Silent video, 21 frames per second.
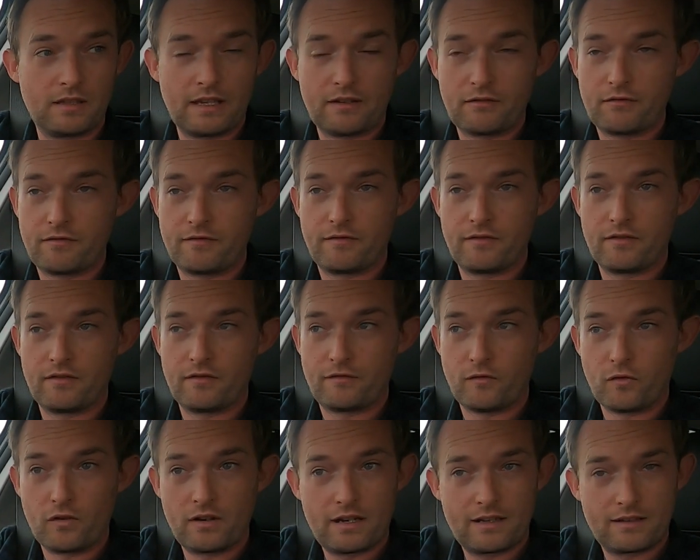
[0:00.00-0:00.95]
I had
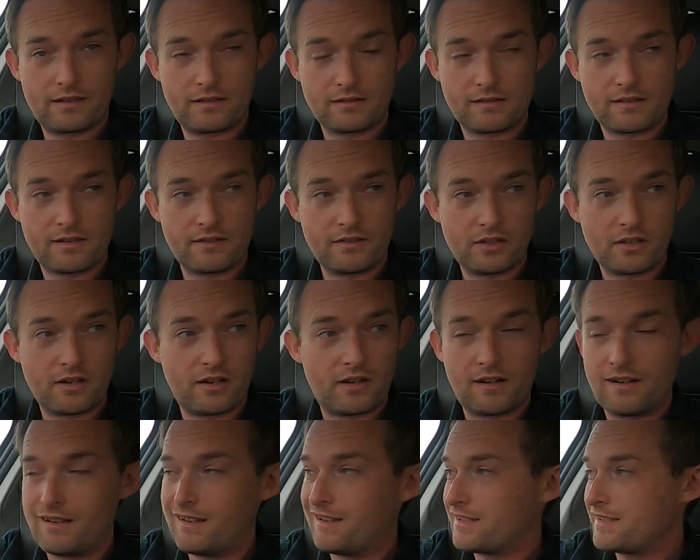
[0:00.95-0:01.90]
4 adults in the
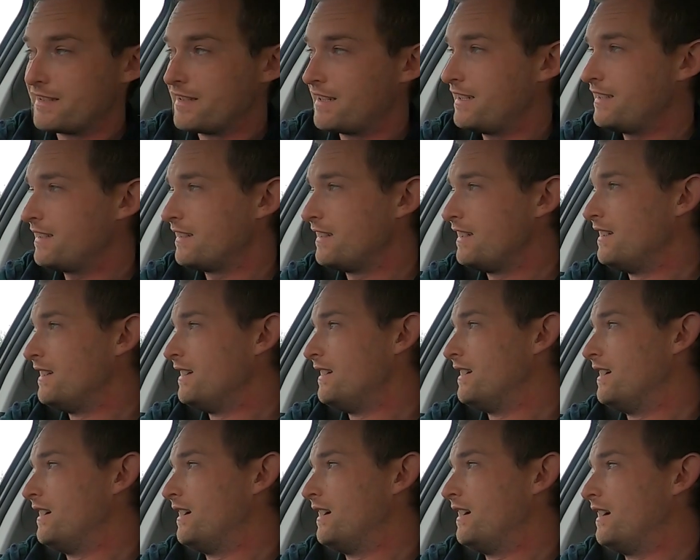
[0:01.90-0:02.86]
car last night,
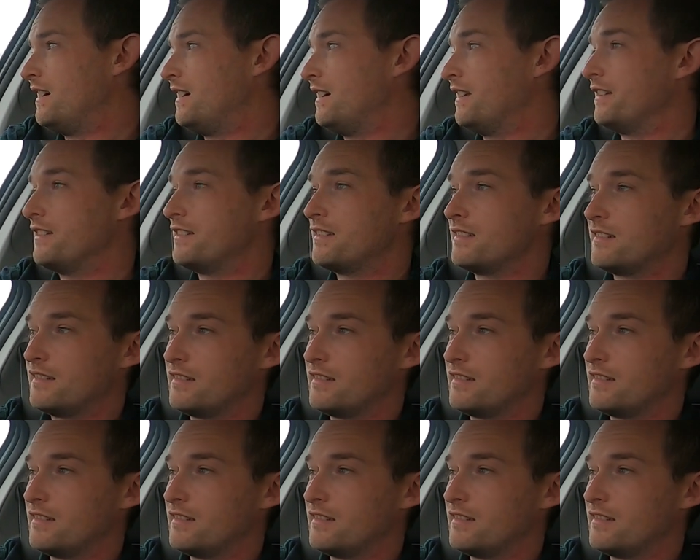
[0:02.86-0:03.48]
and